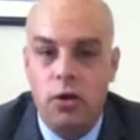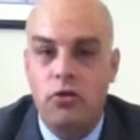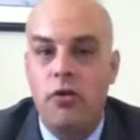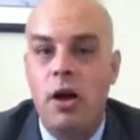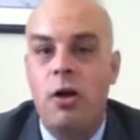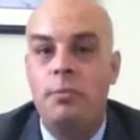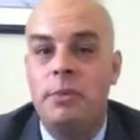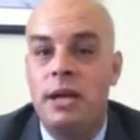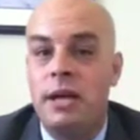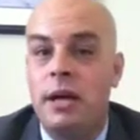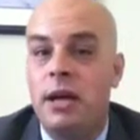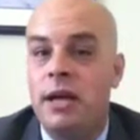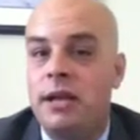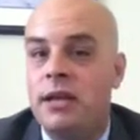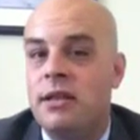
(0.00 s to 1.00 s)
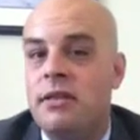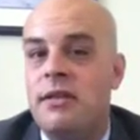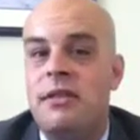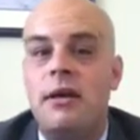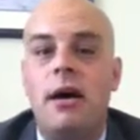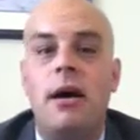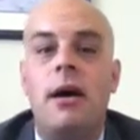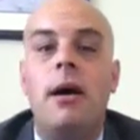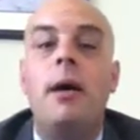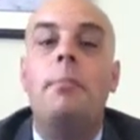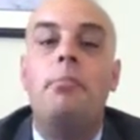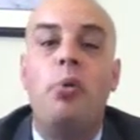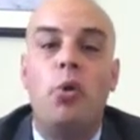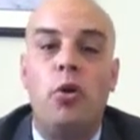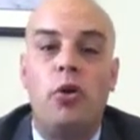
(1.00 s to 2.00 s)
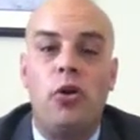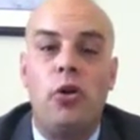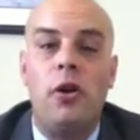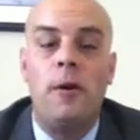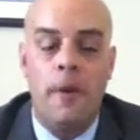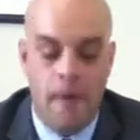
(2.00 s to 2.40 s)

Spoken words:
A crown meaning it's a border